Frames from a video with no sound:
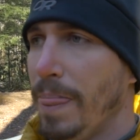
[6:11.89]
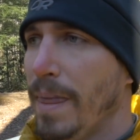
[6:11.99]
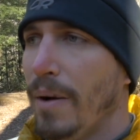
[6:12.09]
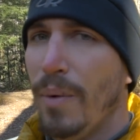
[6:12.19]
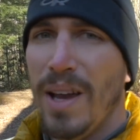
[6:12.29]

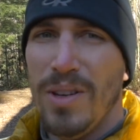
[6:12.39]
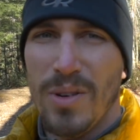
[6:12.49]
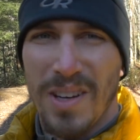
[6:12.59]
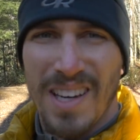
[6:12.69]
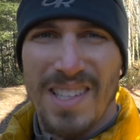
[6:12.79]
That way
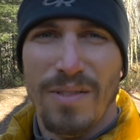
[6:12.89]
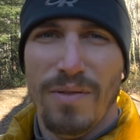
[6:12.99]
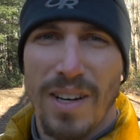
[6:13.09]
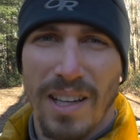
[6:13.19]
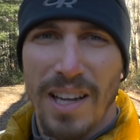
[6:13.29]
you can get
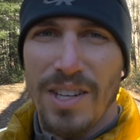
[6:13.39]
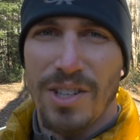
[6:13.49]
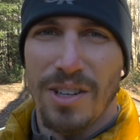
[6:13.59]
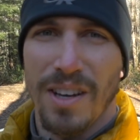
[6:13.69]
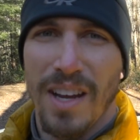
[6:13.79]
some
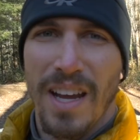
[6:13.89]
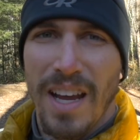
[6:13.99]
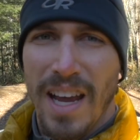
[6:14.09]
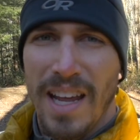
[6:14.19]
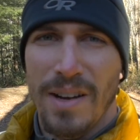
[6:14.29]
ventilation
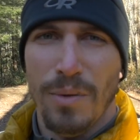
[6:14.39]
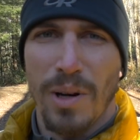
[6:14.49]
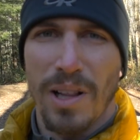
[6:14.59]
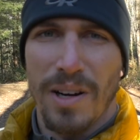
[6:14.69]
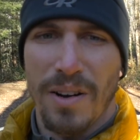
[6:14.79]
and it will
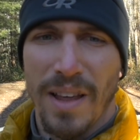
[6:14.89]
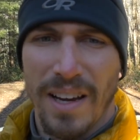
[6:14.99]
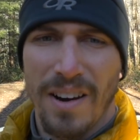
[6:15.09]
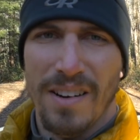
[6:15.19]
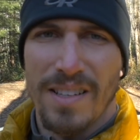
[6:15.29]
clear
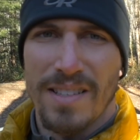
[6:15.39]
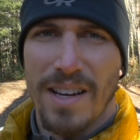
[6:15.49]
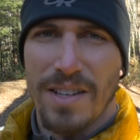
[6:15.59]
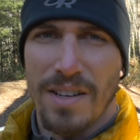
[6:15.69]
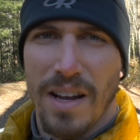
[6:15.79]
that
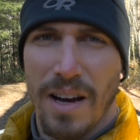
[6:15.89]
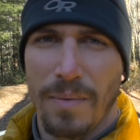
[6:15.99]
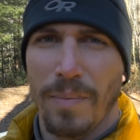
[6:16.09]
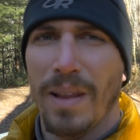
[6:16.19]
condensation out.